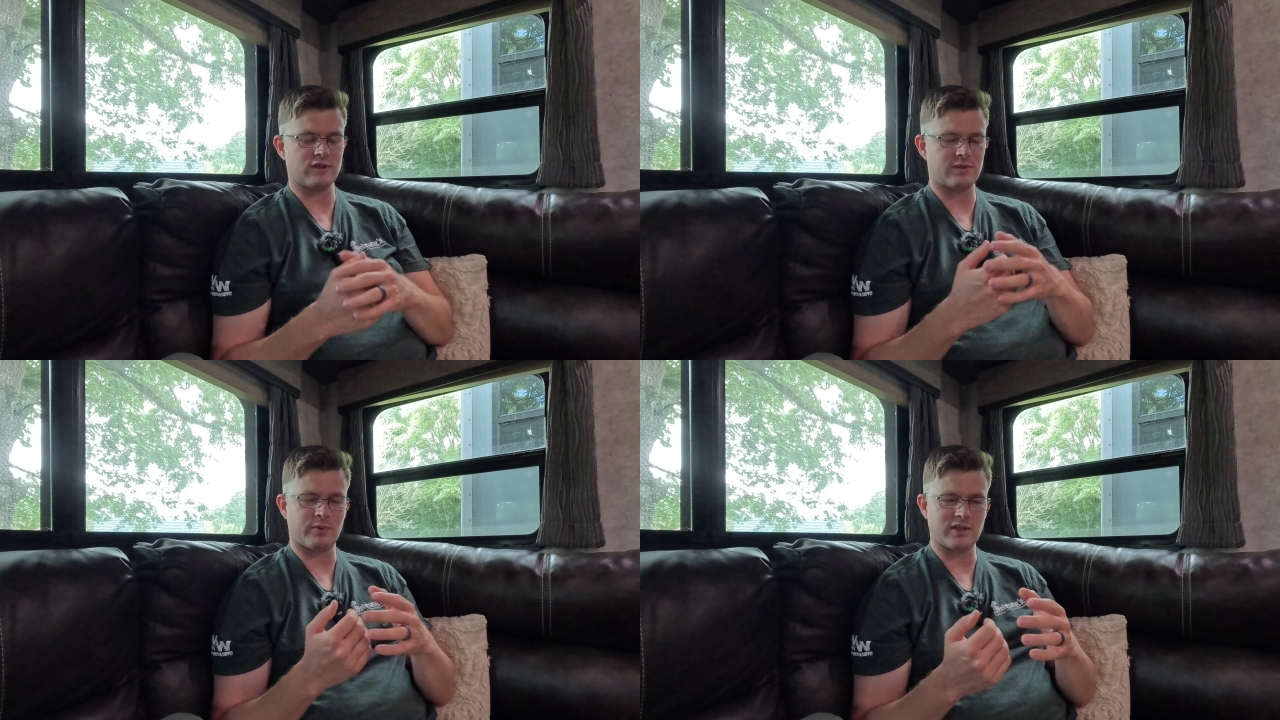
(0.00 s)

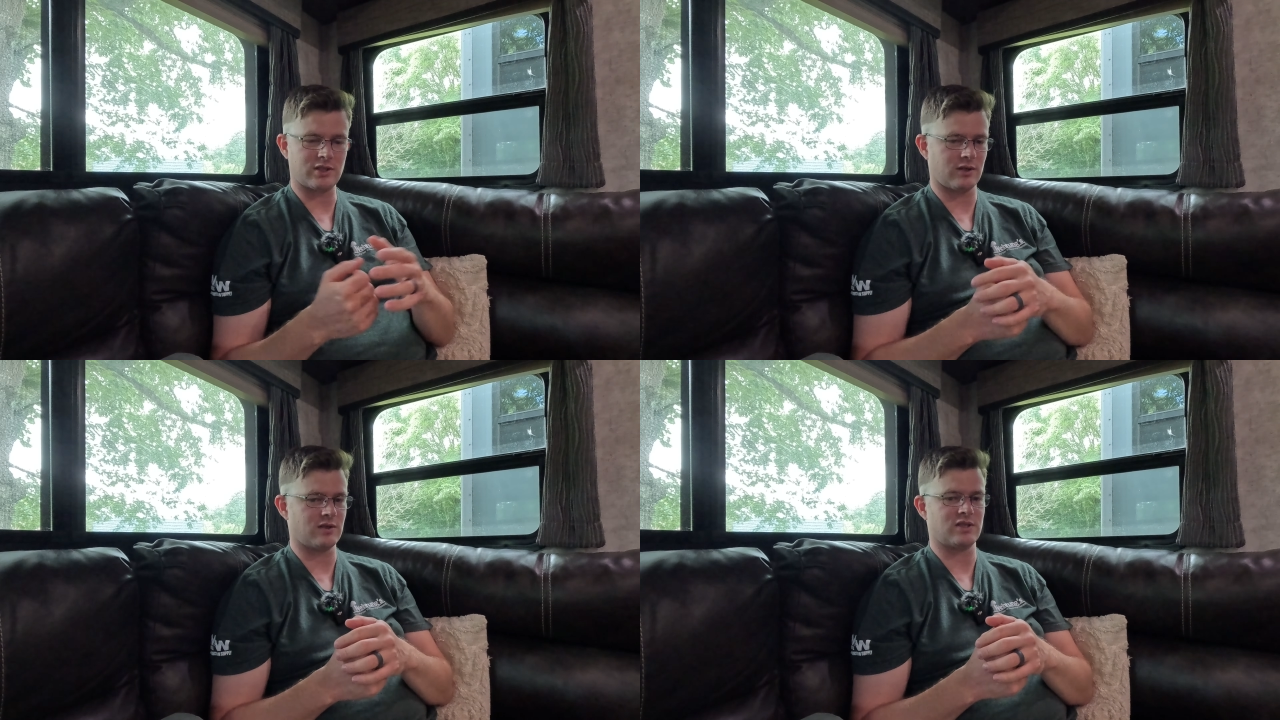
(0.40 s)

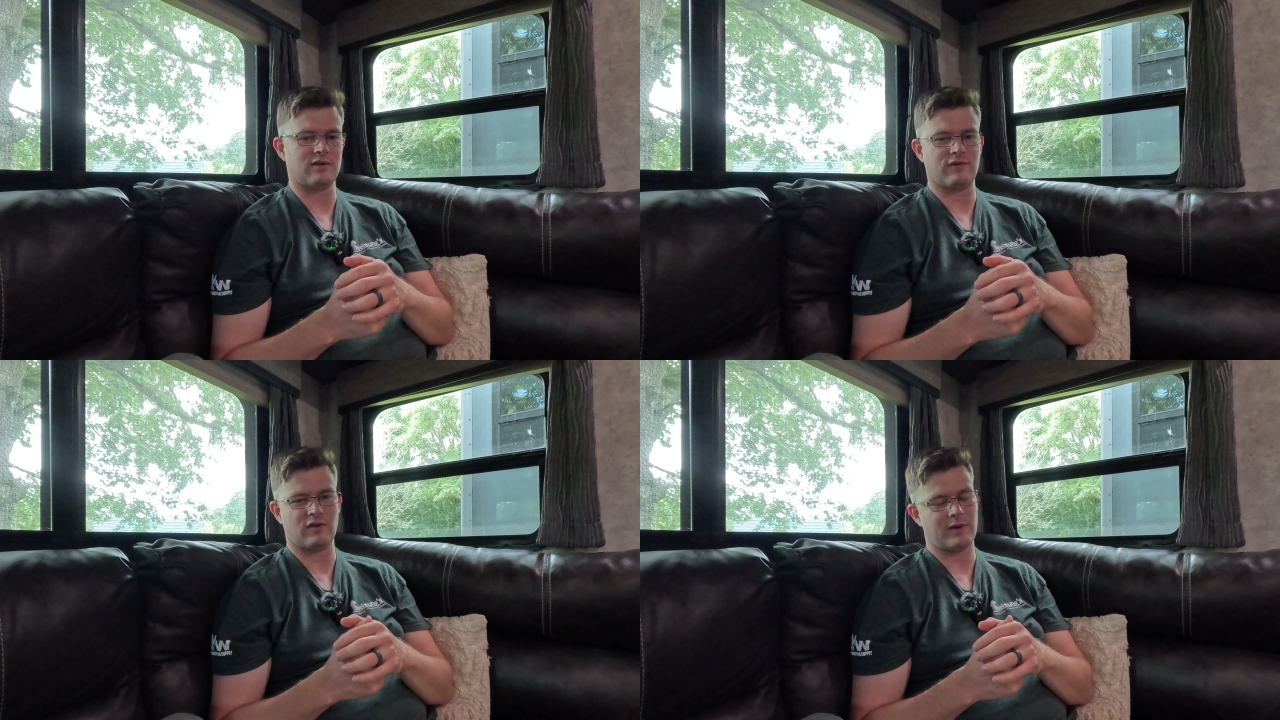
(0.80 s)
sprinters
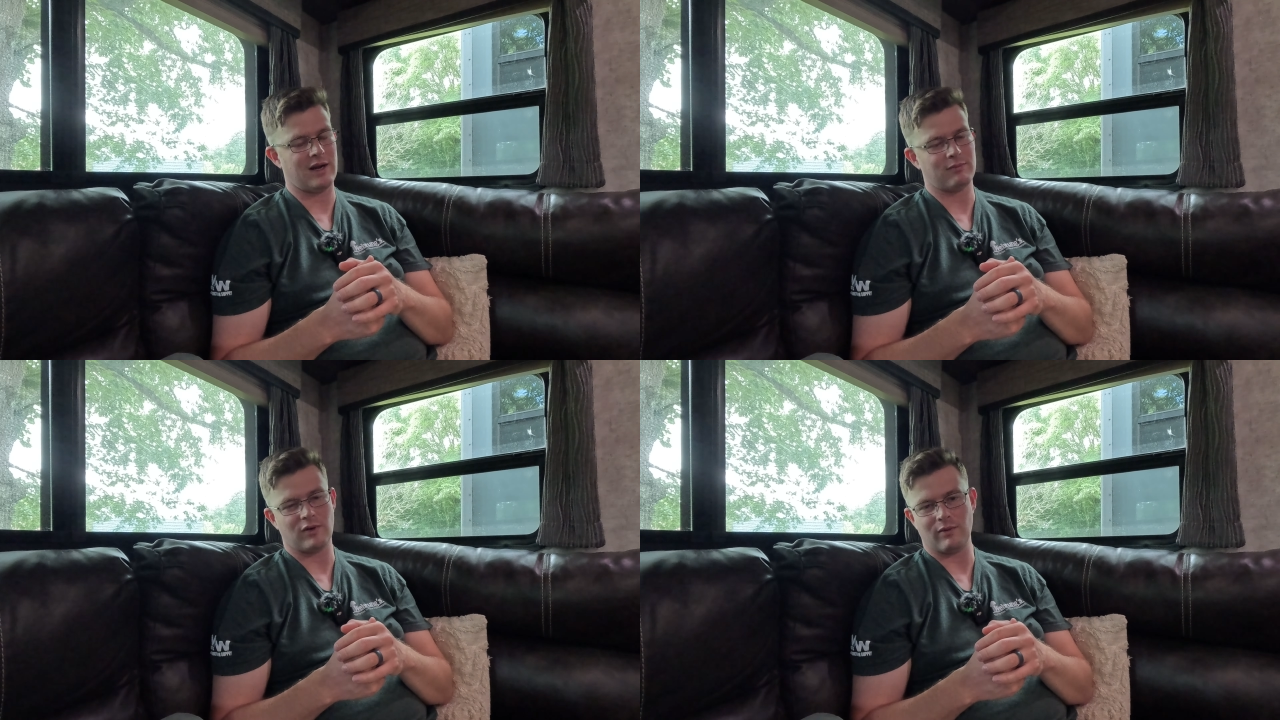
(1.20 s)
and for
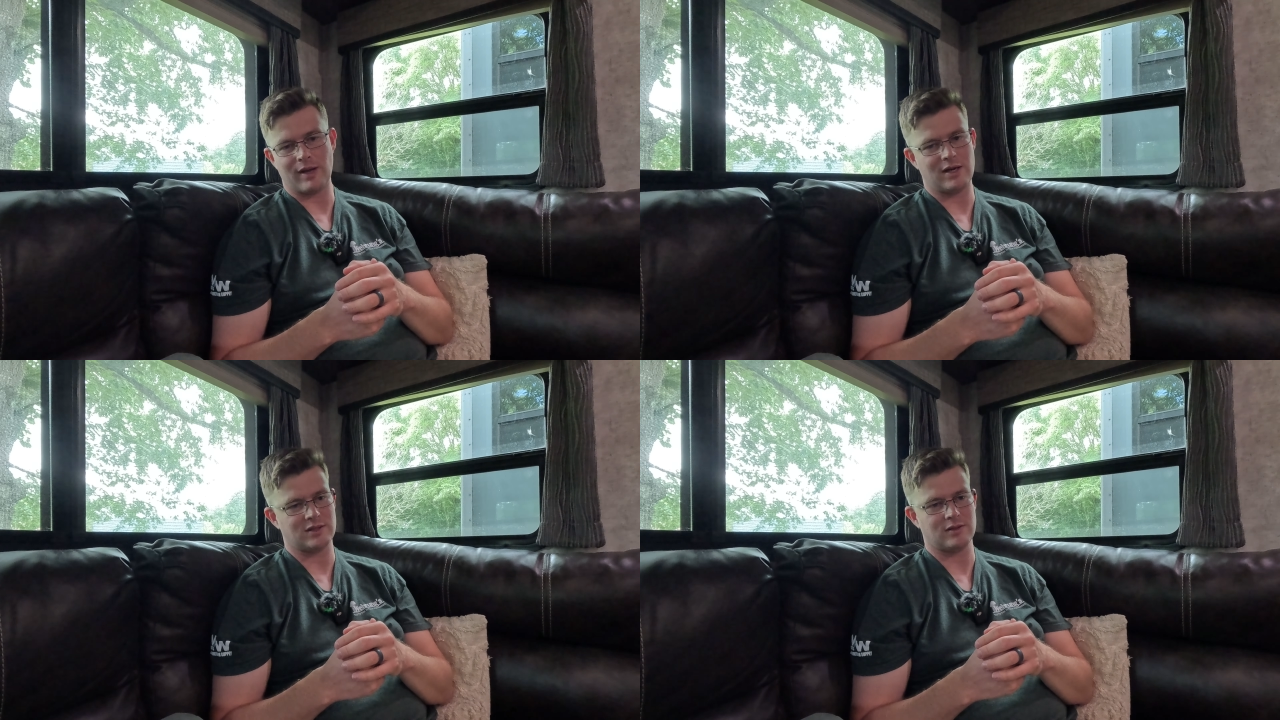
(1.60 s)
Ram Pro
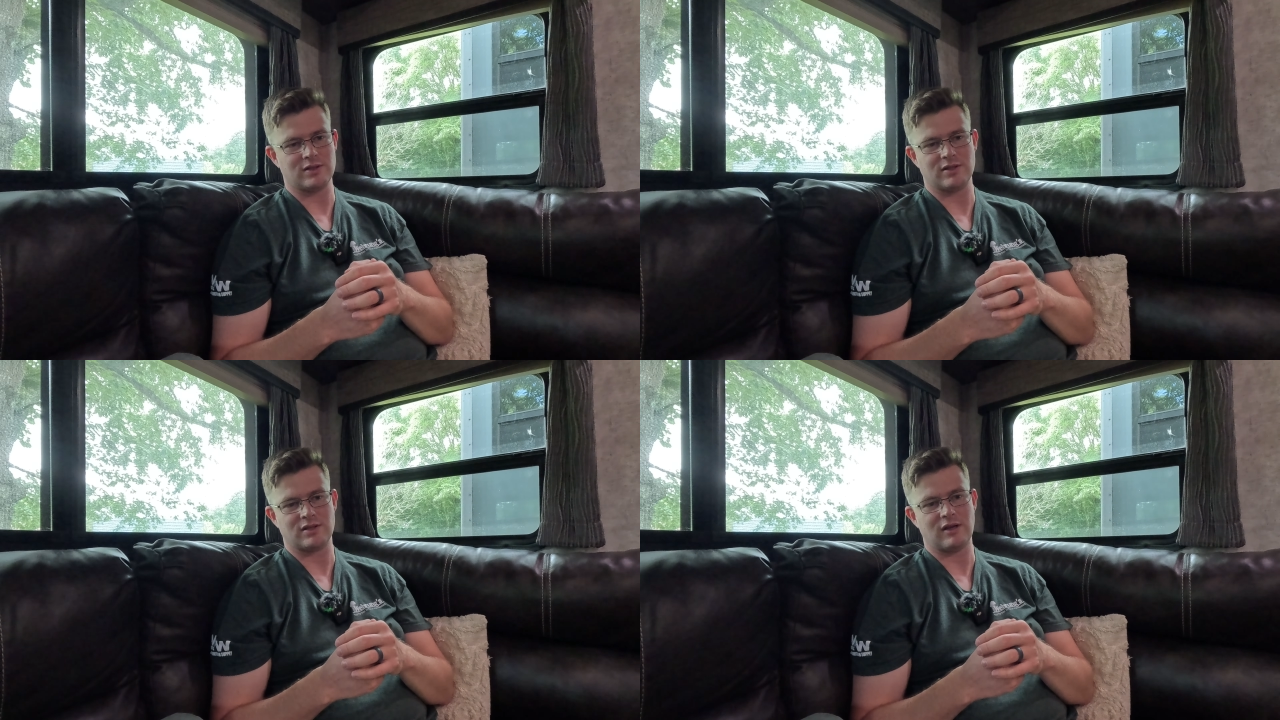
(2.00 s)

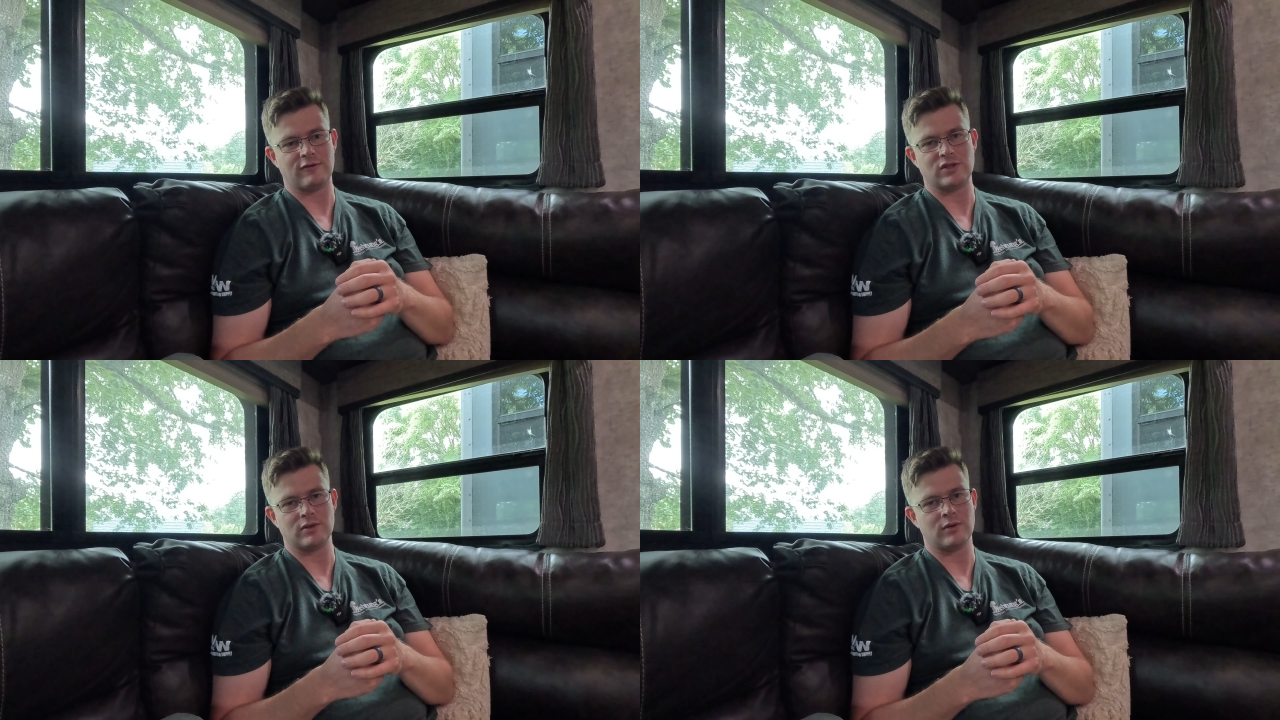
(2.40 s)
Masters and stuff
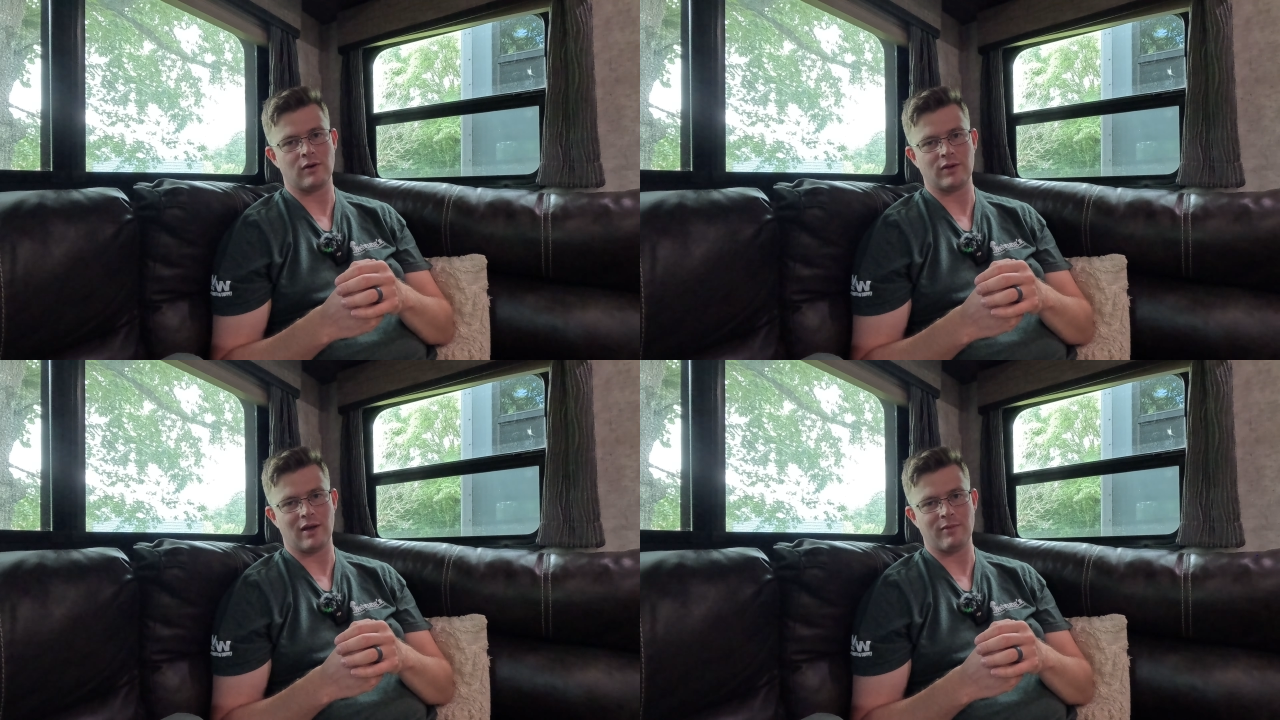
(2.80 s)
too,
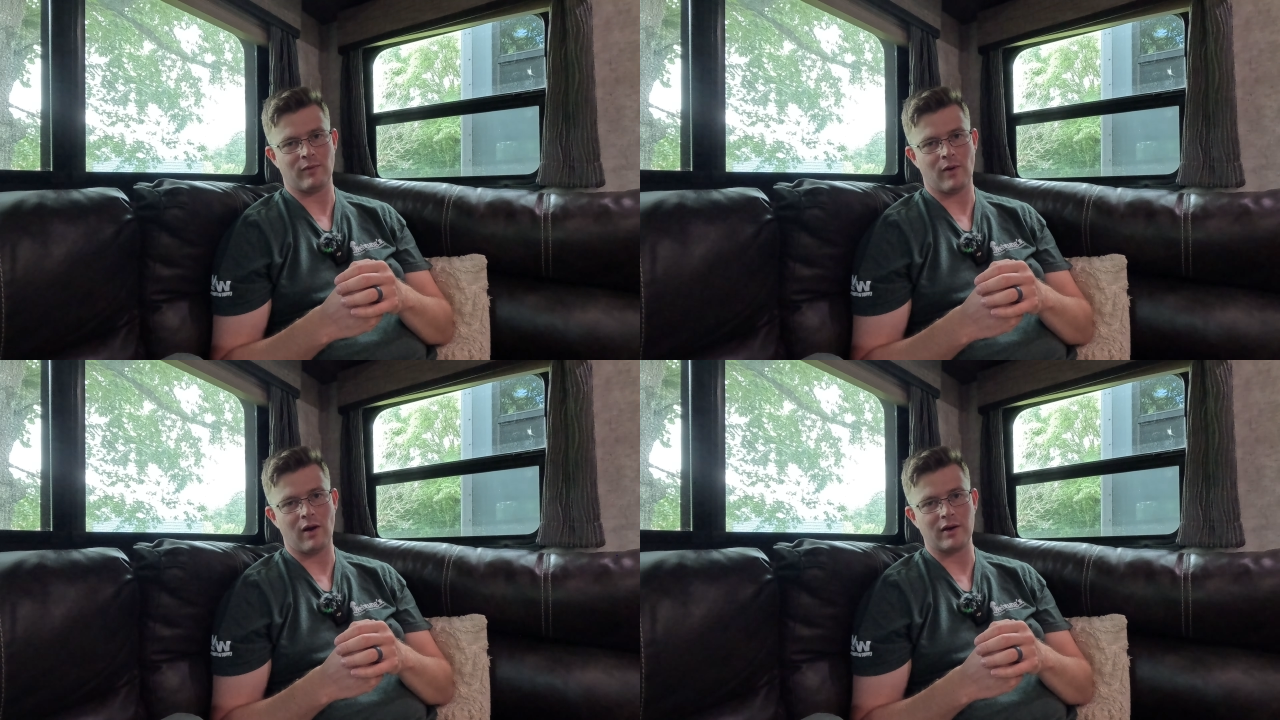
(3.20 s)
don't get me
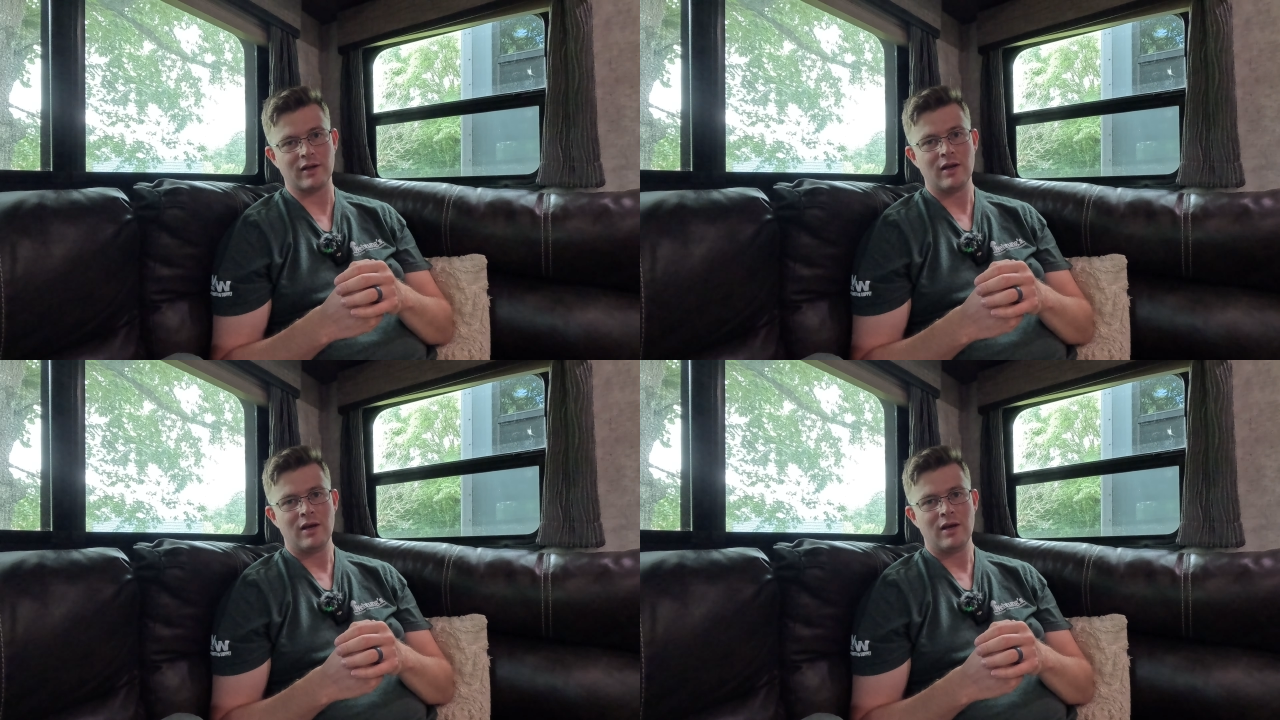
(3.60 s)
wrong.